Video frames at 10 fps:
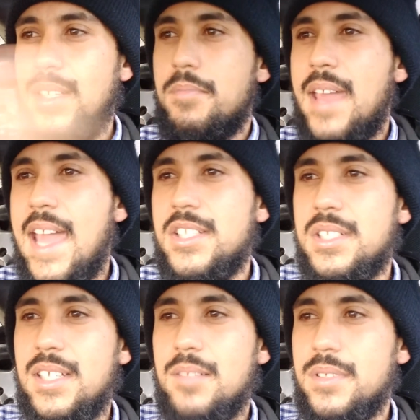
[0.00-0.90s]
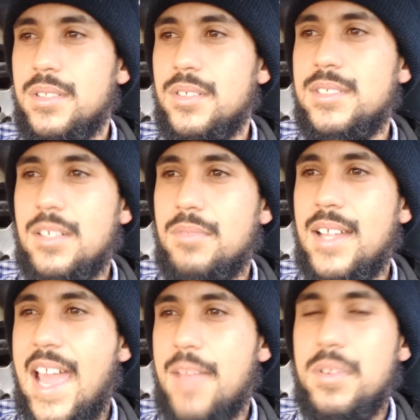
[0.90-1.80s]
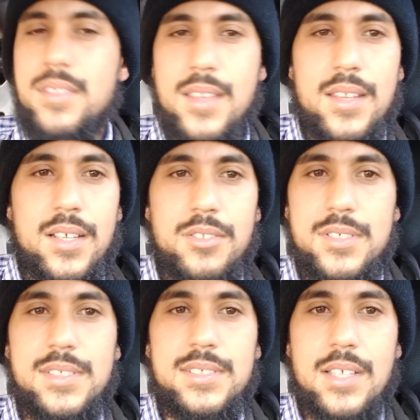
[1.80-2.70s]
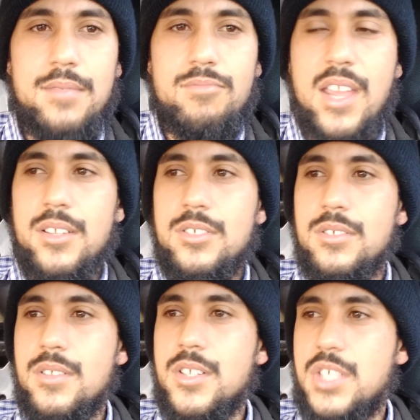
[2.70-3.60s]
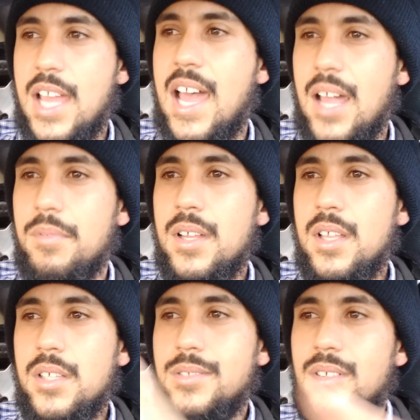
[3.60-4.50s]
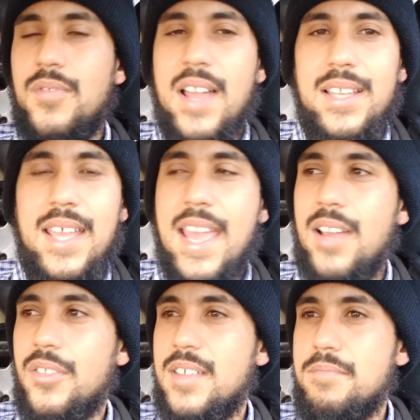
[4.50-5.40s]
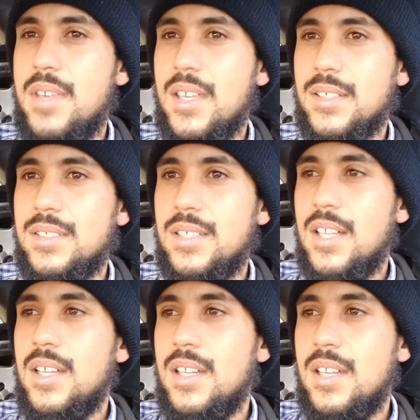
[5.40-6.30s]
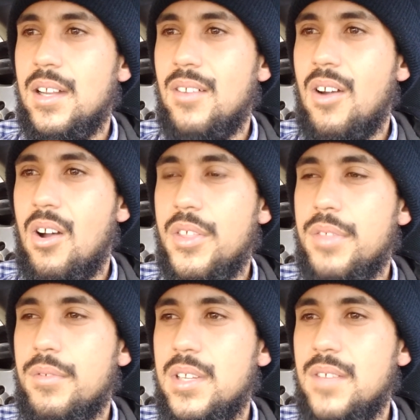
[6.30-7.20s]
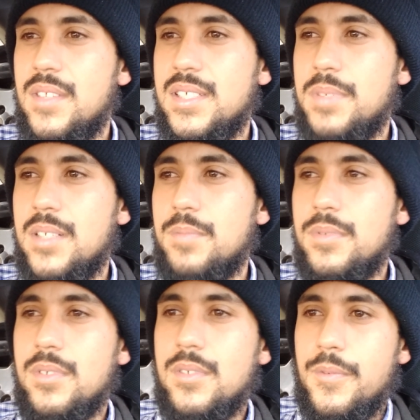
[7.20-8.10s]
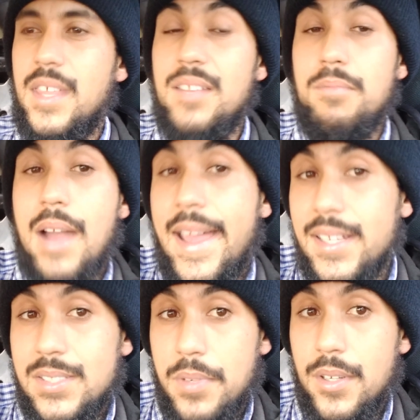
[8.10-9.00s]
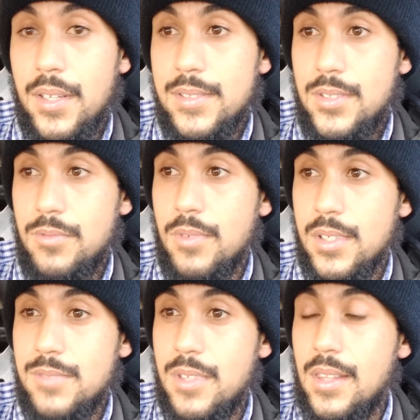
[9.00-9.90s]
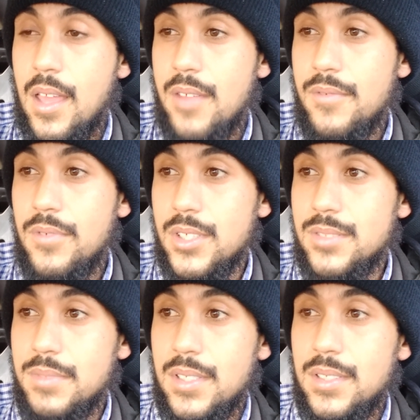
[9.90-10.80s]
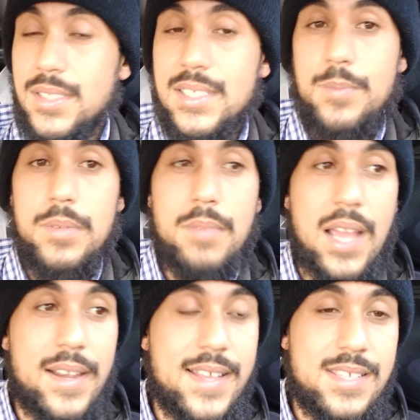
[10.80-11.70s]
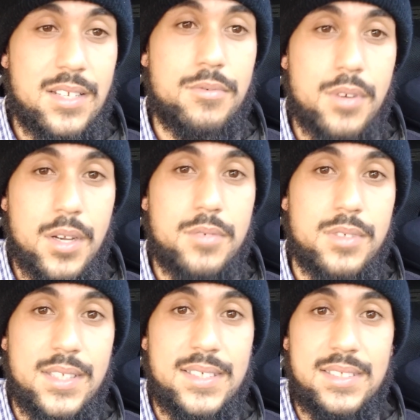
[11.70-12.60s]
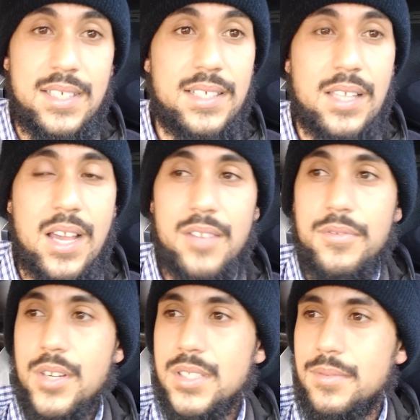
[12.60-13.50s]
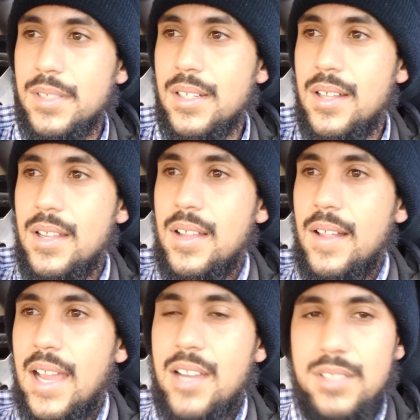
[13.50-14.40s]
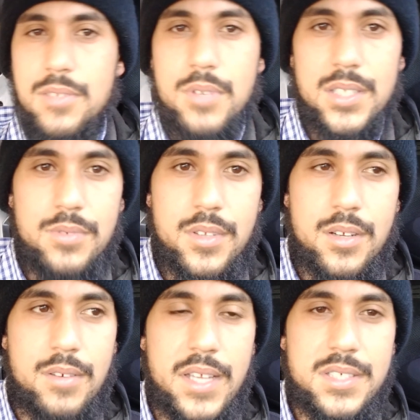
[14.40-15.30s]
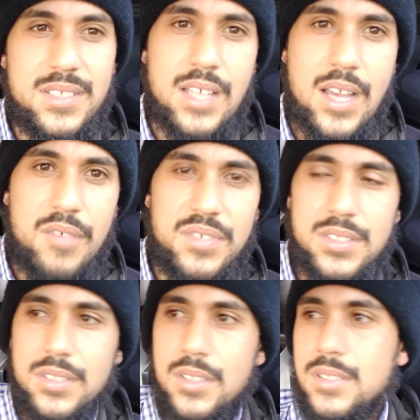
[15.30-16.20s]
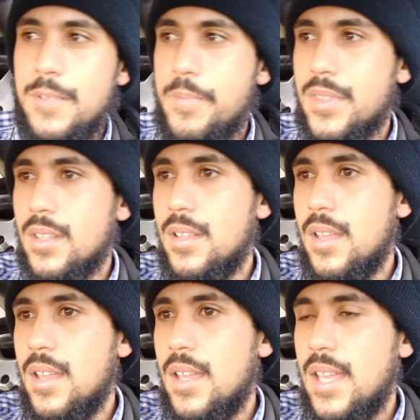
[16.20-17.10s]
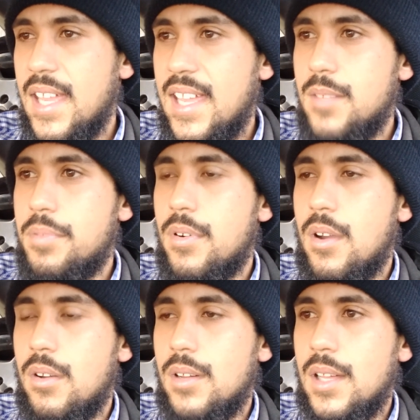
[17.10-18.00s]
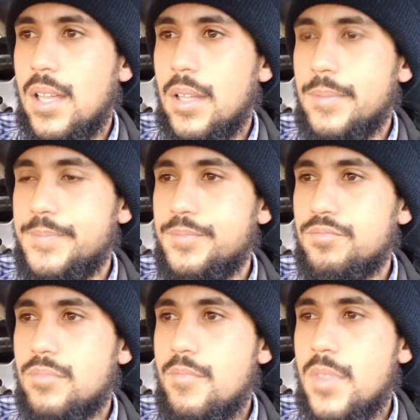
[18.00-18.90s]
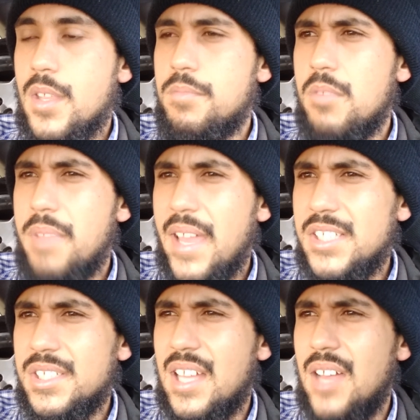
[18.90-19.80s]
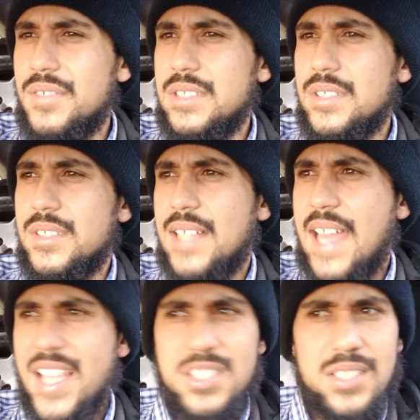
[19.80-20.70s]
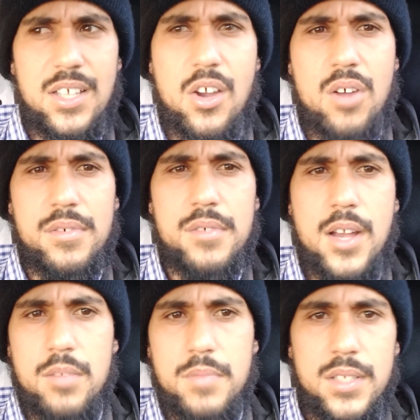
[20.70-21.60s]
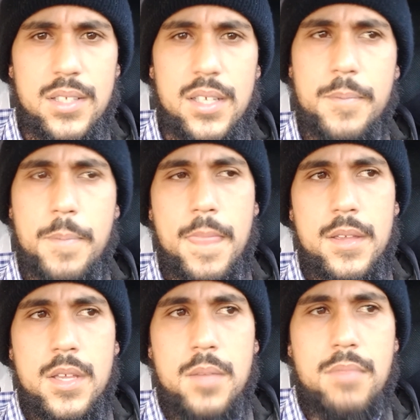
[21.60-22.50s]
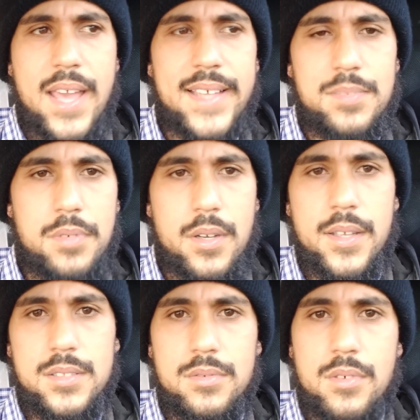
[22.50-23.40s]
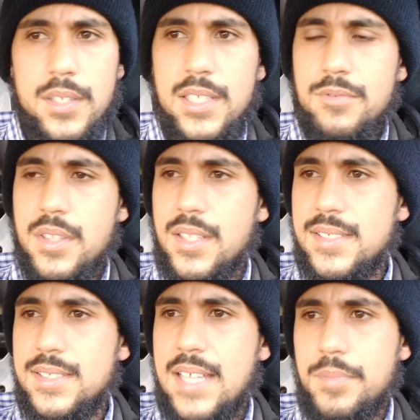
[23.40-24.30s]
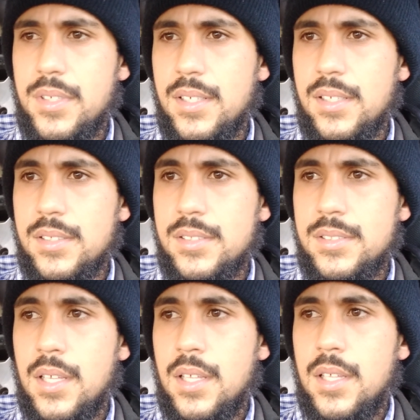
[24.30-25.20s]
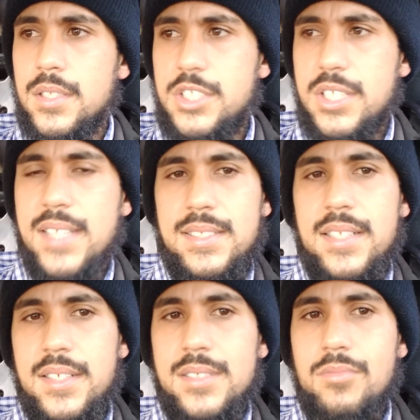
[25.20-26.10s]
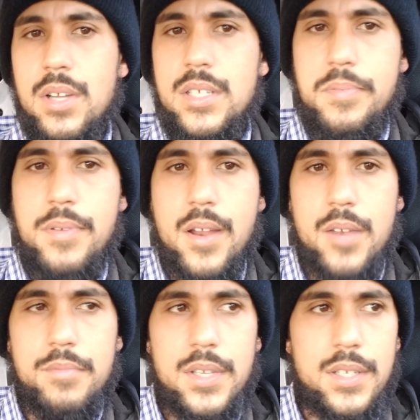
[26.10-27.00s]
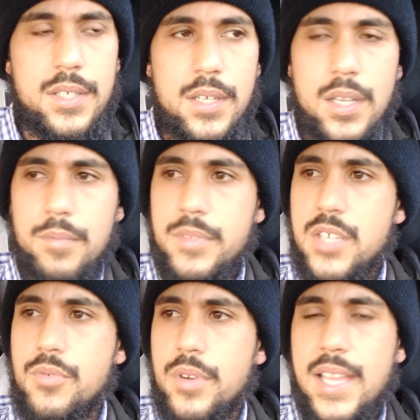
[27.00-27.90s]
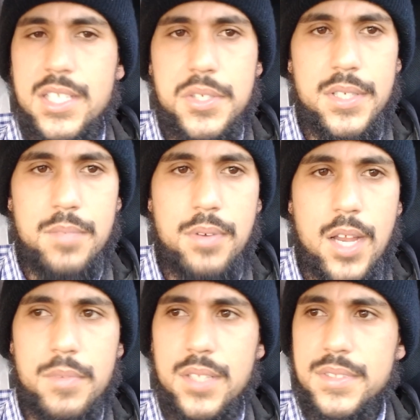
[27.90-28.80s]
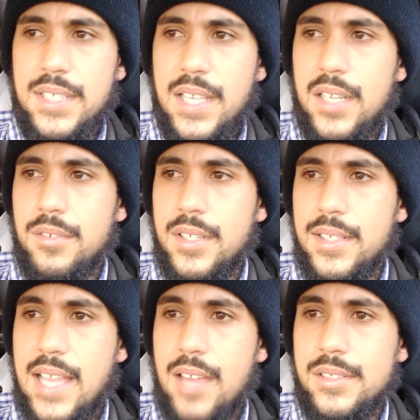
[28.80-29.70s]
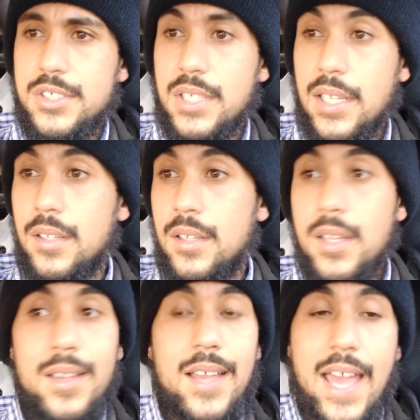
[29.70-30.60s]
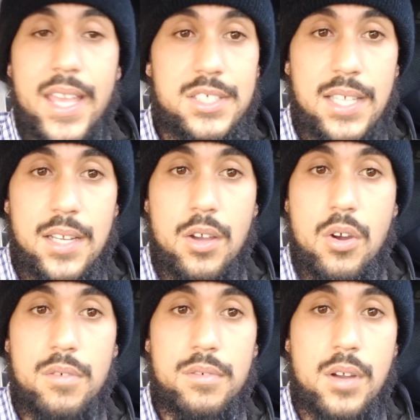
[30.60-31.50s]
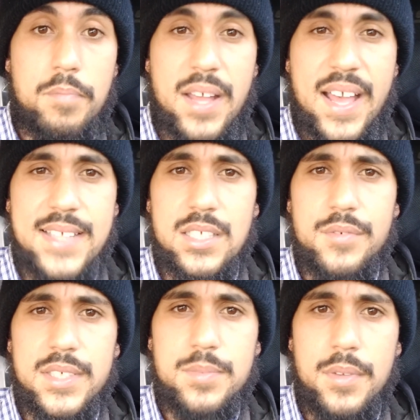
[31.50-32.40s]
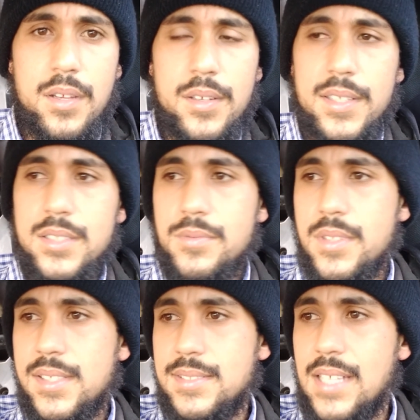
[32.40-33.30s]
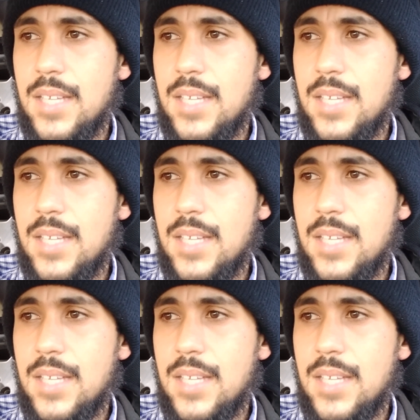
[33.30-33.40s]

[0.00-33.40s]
compassionate, but they're somewhat apathetic. They're just there to do their job. You will find a healthy mix of all three of these people in my experience in working with law enforcement. Because keep in mind, I didn't work with the city law enforcement. I only worked with corrections officers and pro um, probation officers. And actually, overwhelmingly, my experience working with these deputies just in this one department, um, the reentry department of Santa Rita County Jail, I actually had an overall positive experience with these